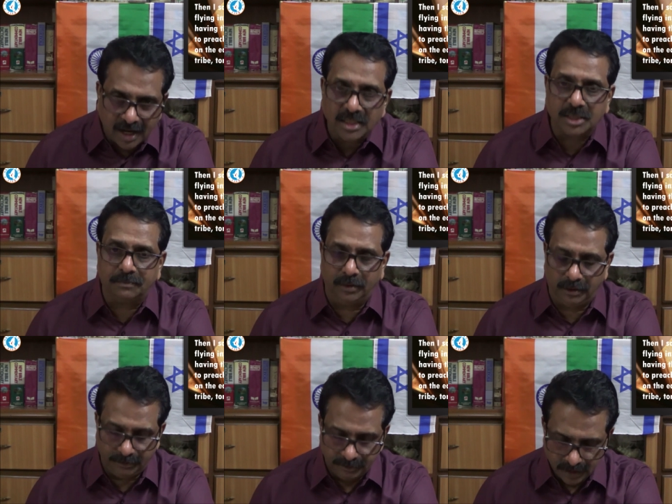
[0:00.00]

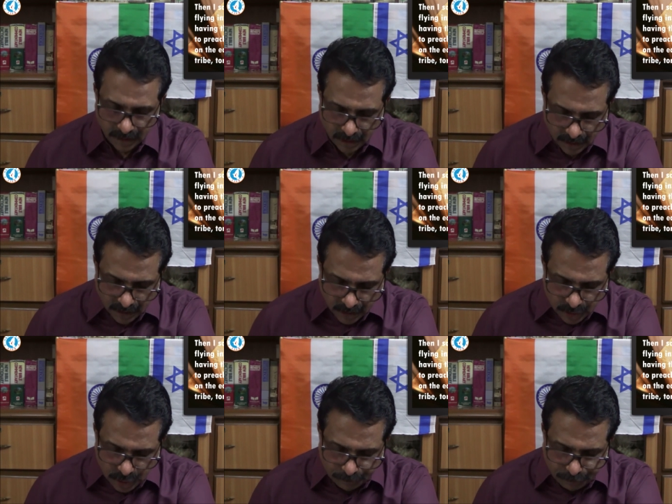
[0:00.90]
gospel
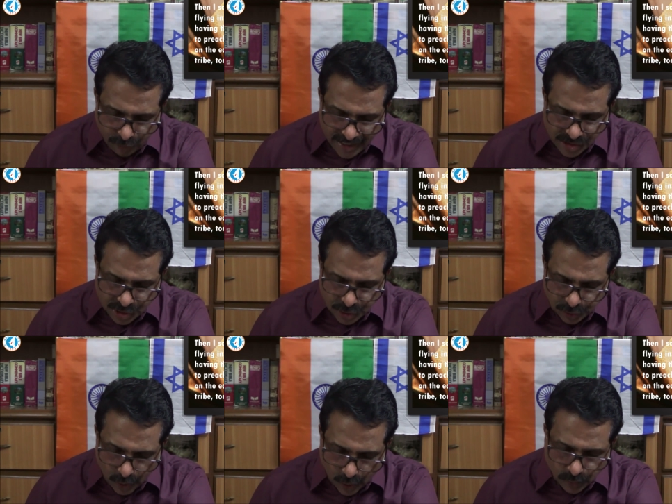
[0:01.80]
to preach to
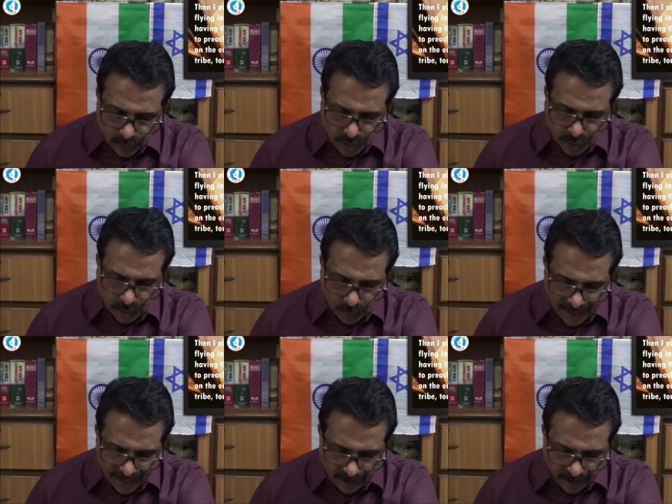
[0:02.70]
those who
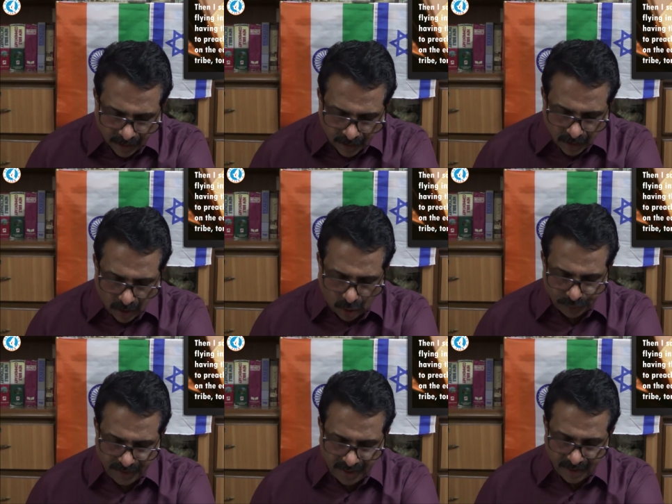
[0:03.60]
dwell
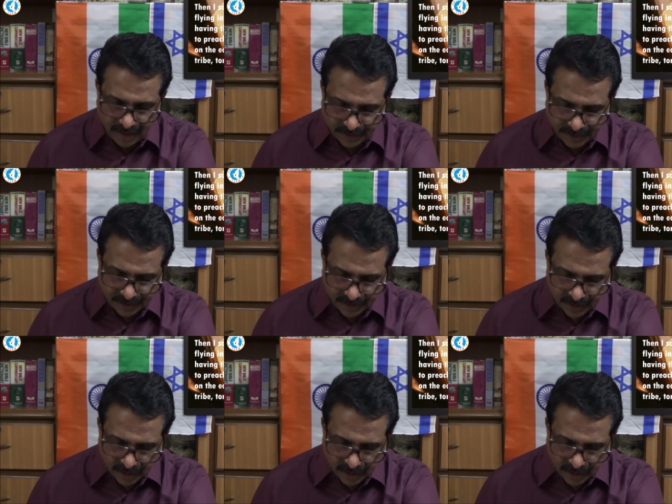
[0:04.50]
on the earth,